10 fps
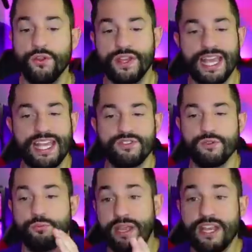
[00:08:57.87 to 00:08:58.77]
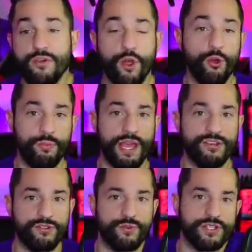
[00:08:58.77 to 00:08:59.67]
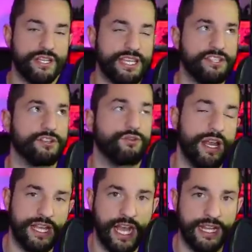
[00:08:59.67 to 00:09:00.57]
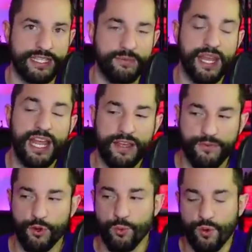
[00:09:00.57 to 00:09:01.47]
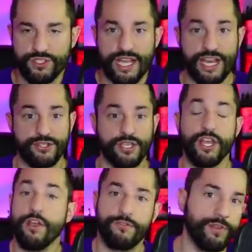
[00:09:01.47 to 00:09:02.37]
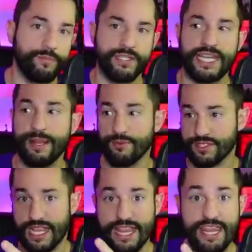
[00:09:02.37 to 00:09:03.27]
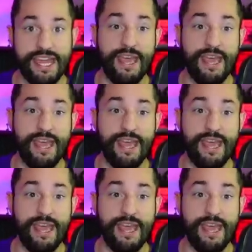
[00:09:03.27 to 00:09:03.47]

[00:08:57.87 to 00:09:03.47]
whole thing ends with being your own patron, which I think is a great concept if a group wants to actually flip the tables and